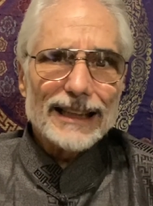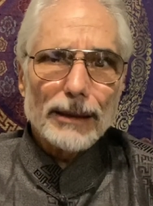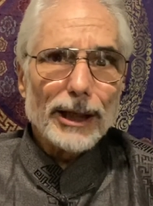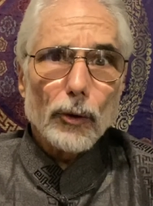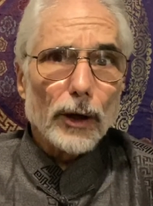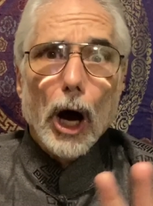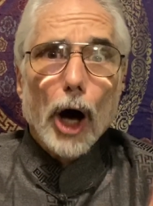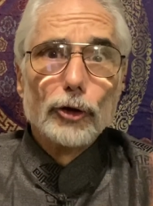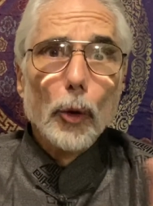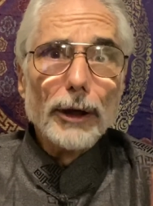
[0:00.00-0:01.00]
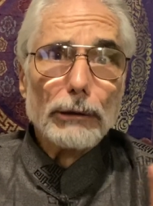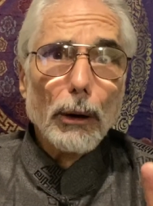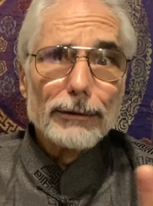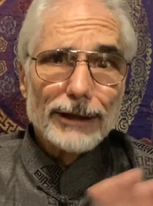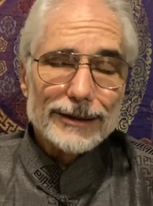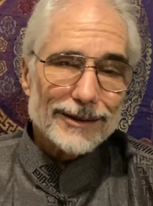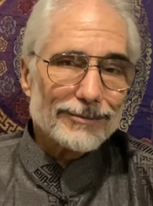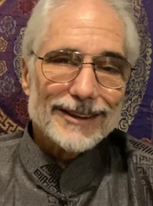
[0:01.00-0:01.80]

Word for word: they'd be going, oh, do it, Richard.